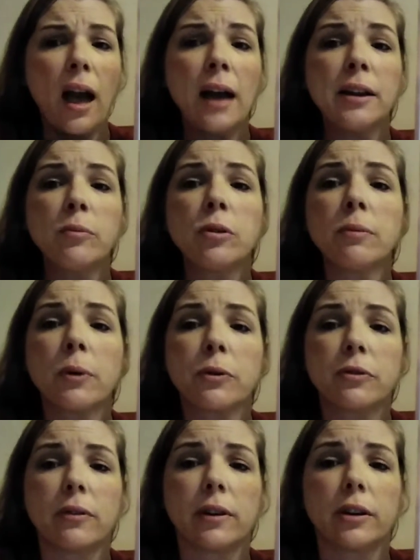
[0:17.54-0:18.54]
I did want to
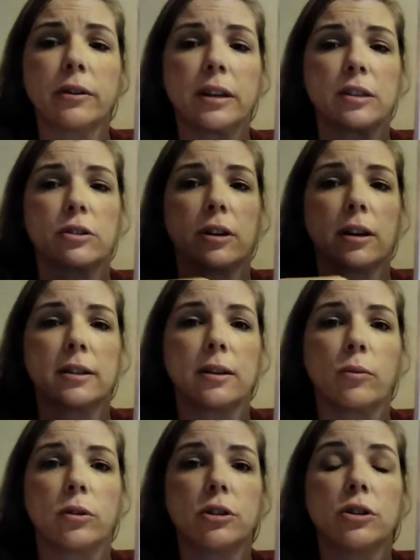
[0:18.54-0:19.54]
post a video yesterday because
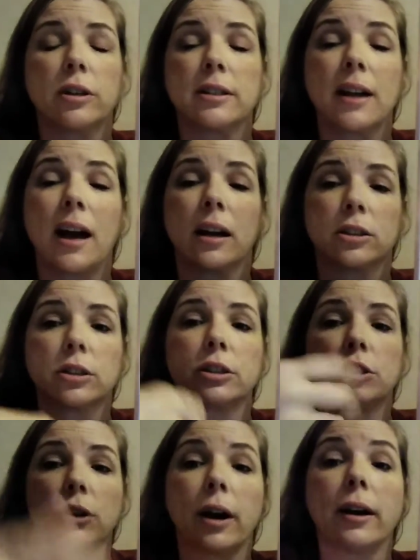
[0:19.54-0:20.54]
I wanted you guys to
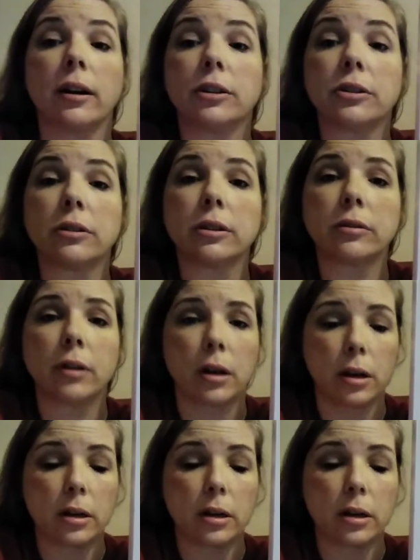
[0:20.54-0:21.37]
actually try it on your own.